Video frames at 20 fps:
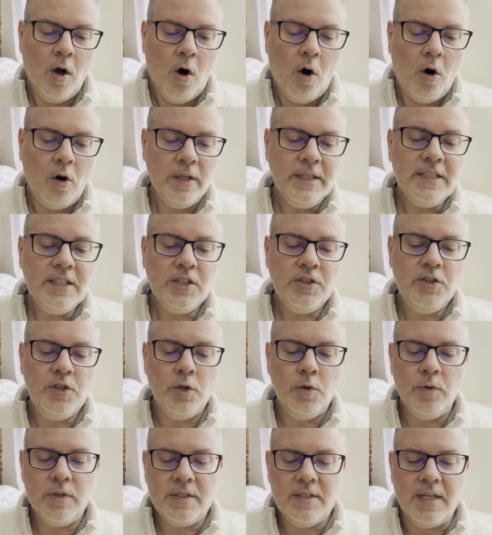All he could
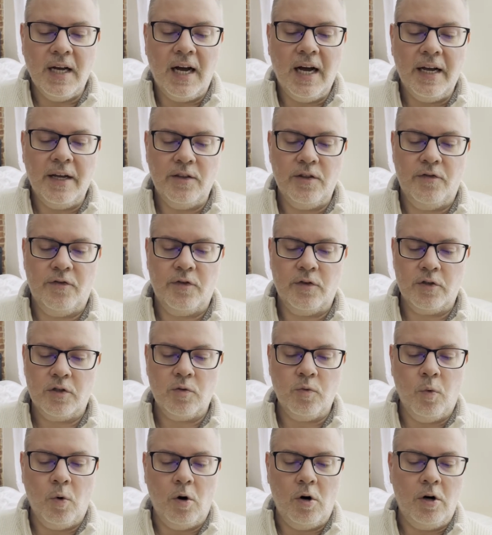do was die on the
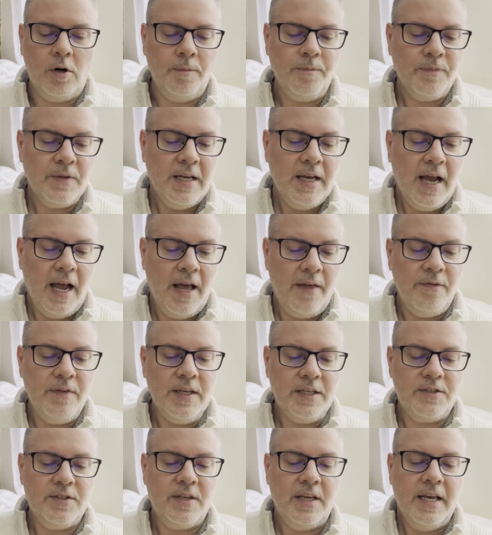first wall, and
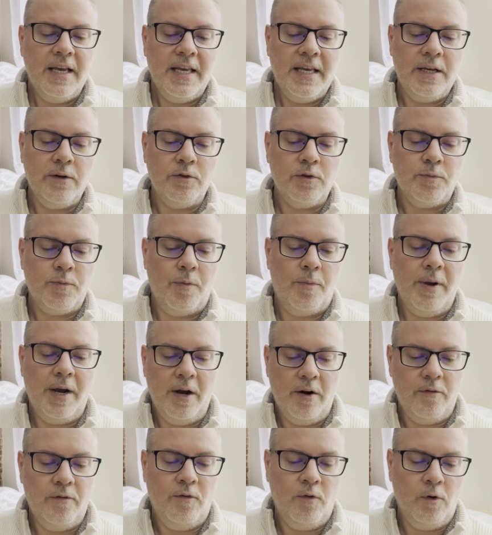this he was
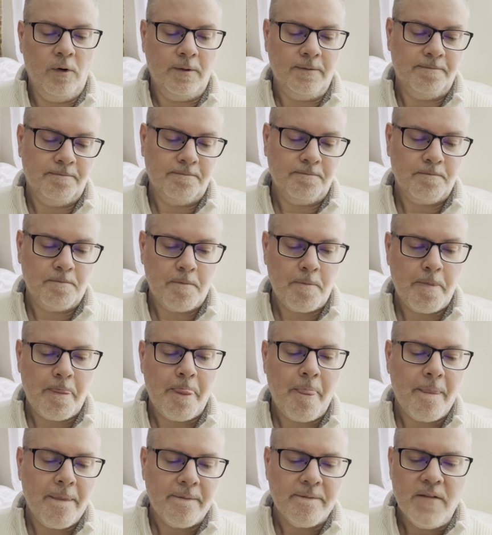prepared for.
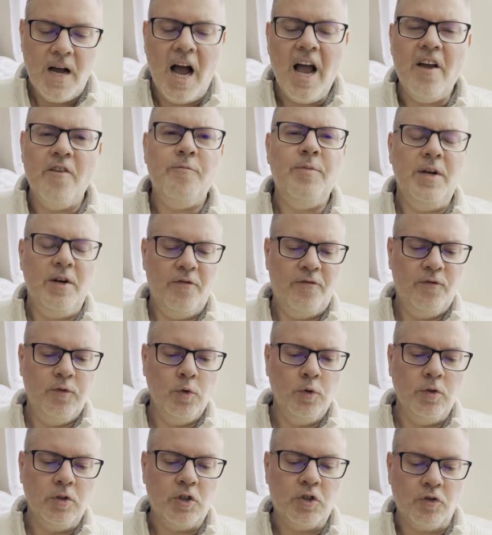I have been a
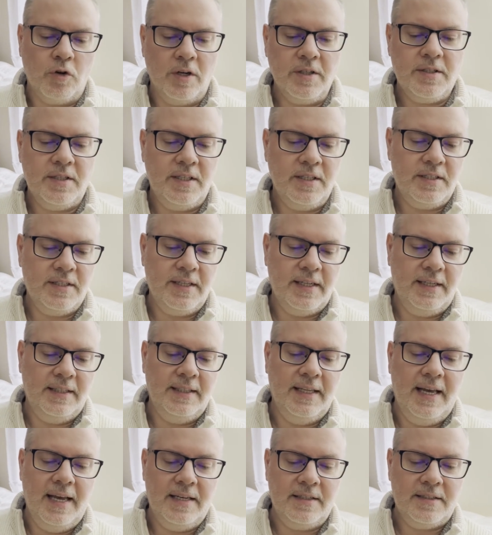fool, Druss, he said at
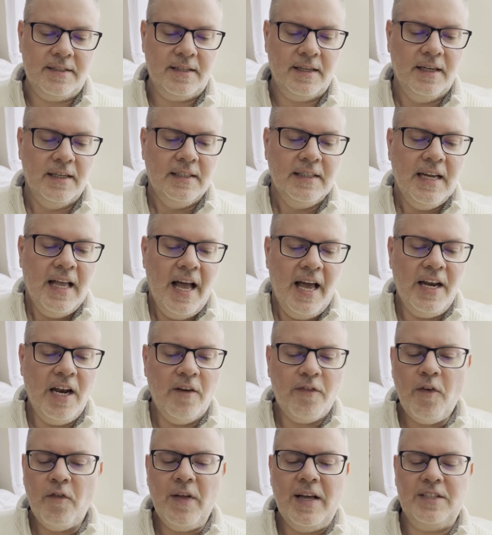last.
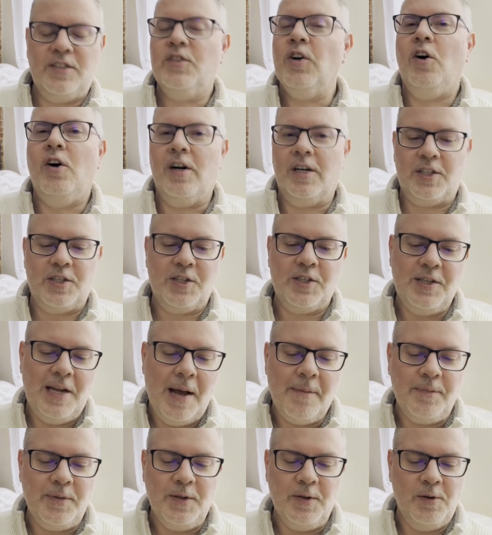Enough of that talk,
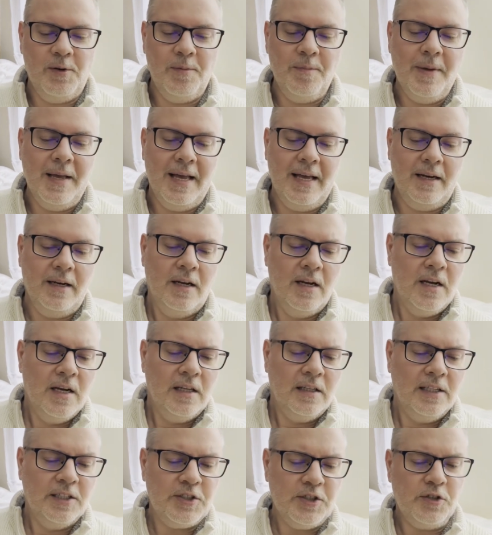snapped the old man.
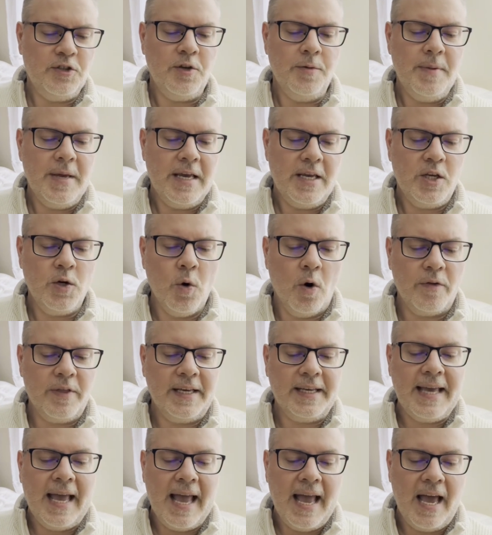Listen to me, you are the
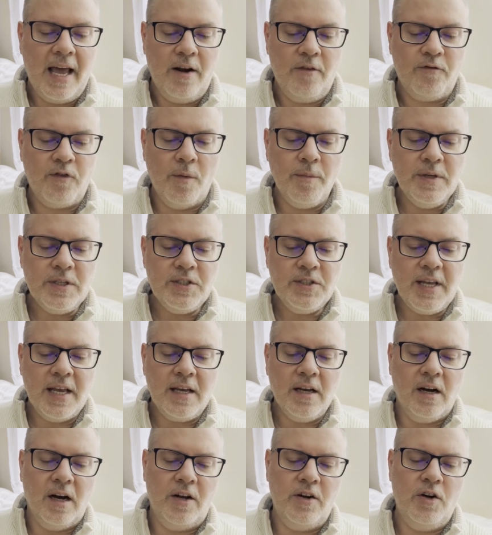Gan. From this day
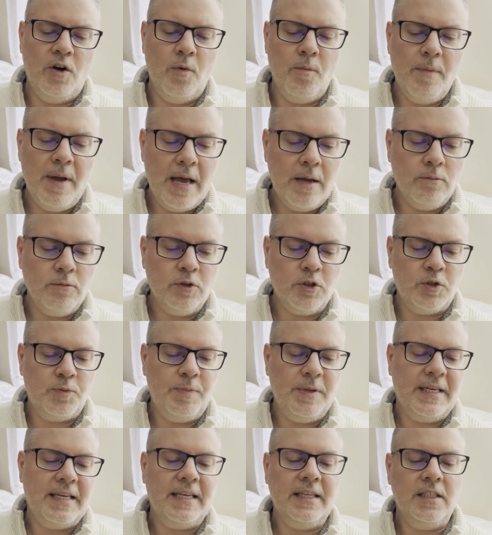on, no man will
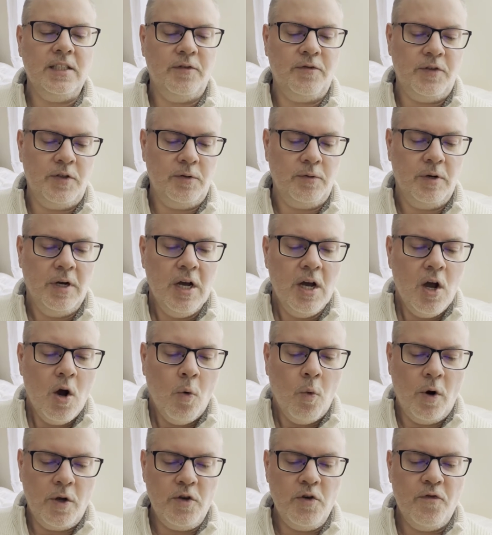speak ill of you.
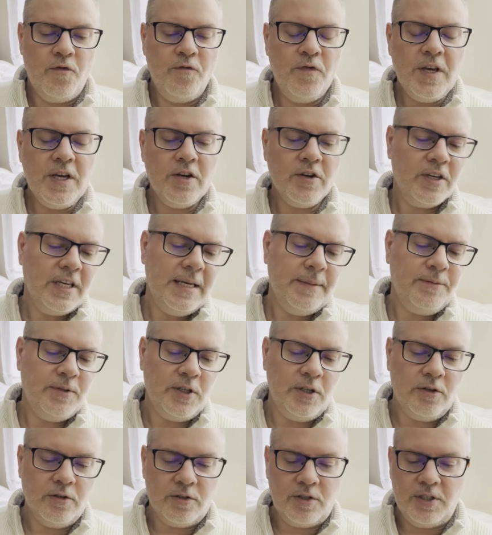What you fear, keep
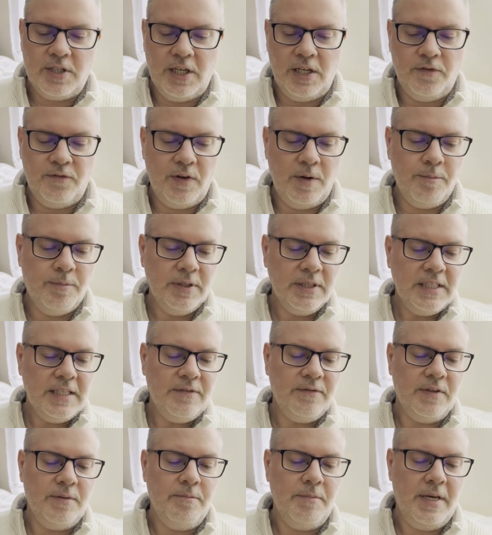to yourself, and
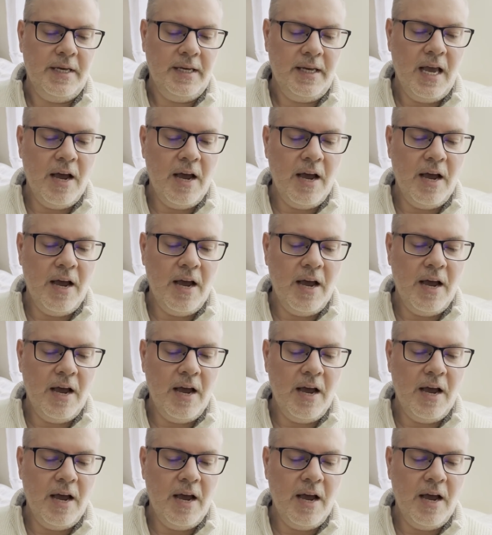believe in me.